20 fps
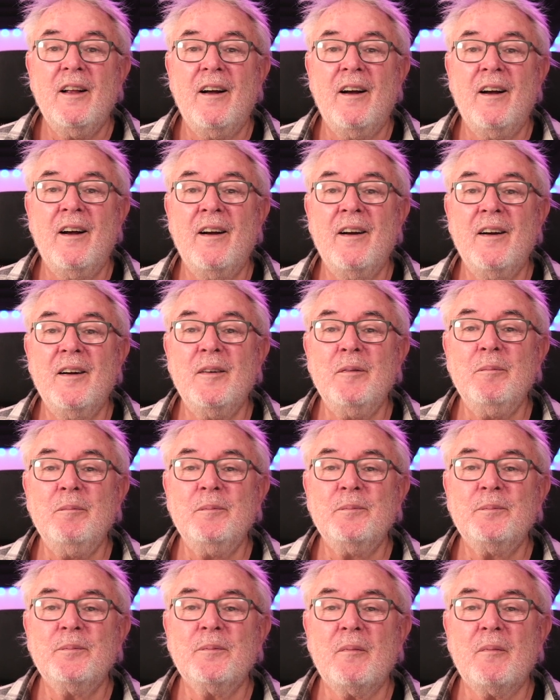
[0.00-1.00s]
Um,
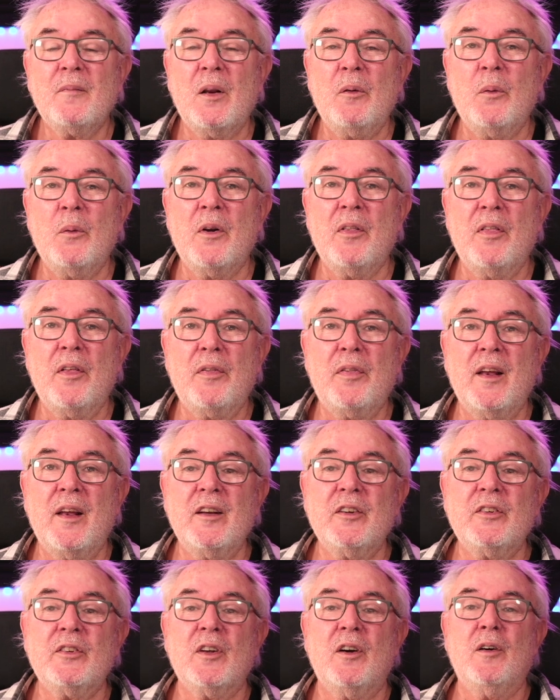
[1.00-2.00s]
one of the
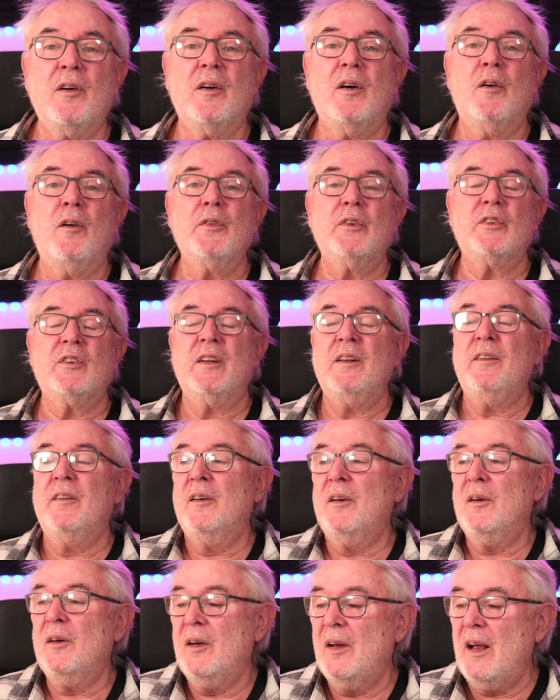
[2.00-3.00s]
things, obviously,
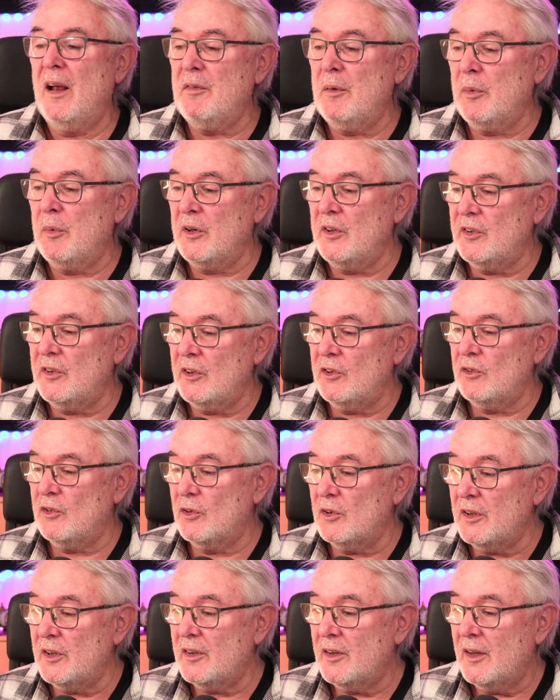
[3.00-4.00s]
that everybody's
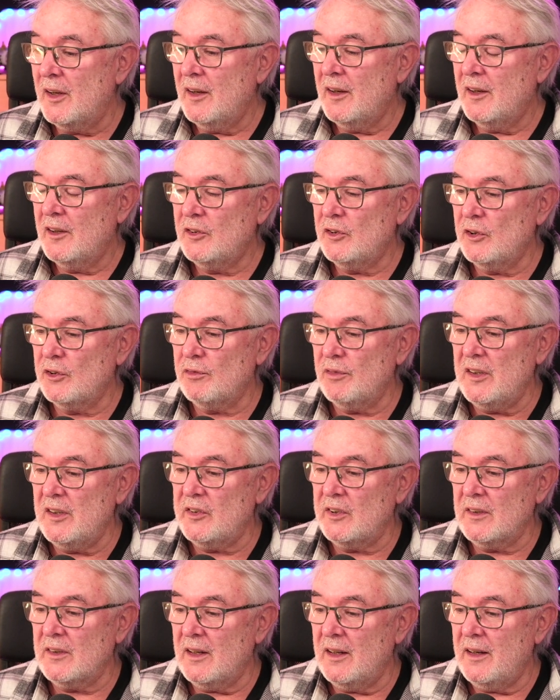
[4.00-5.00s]
enjoyed just
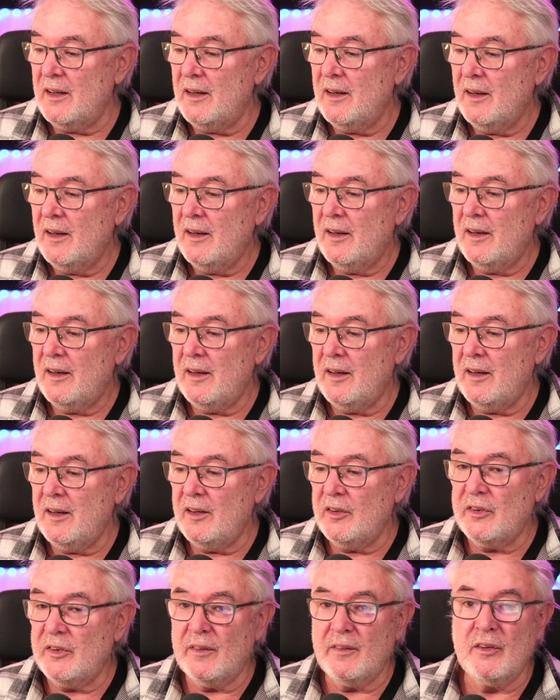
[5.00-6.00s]
recently
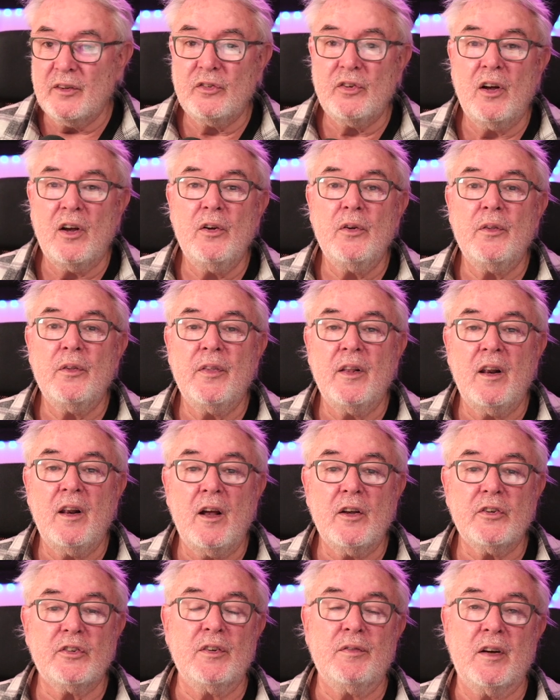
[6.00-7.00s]
is the show The
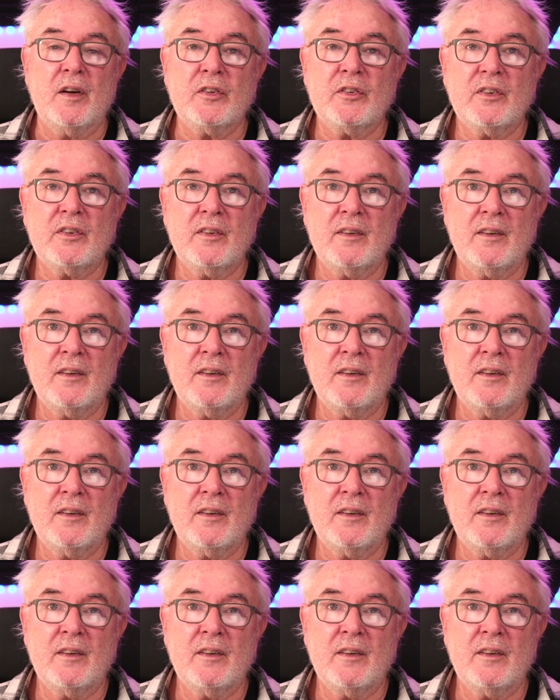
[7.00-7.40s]
Last of Us.